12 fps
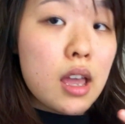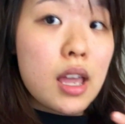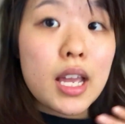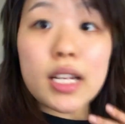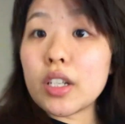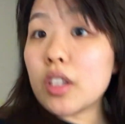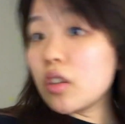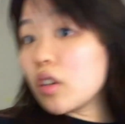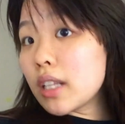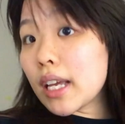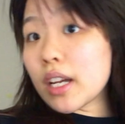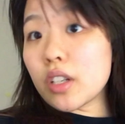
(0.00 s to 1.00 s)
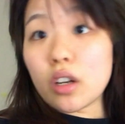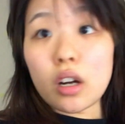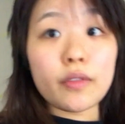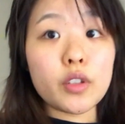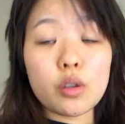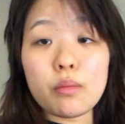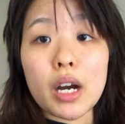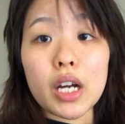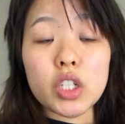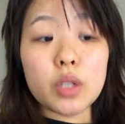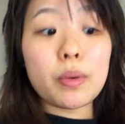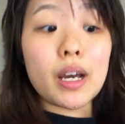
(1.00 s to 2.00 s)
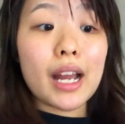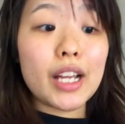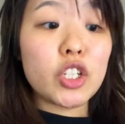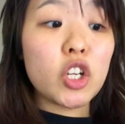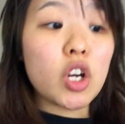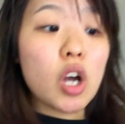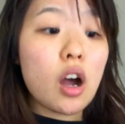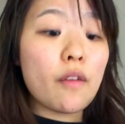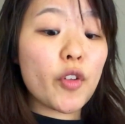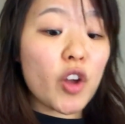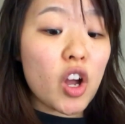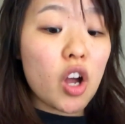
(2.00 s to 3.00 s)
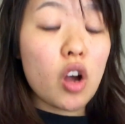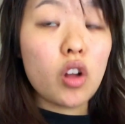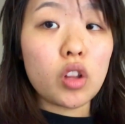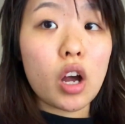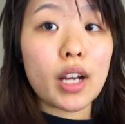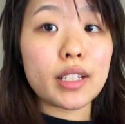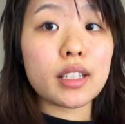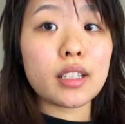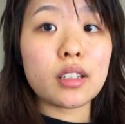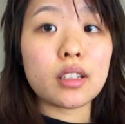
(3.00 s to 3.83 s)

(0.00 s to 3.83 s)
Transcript: it doesn't look like I took off too much, but I took off a lot.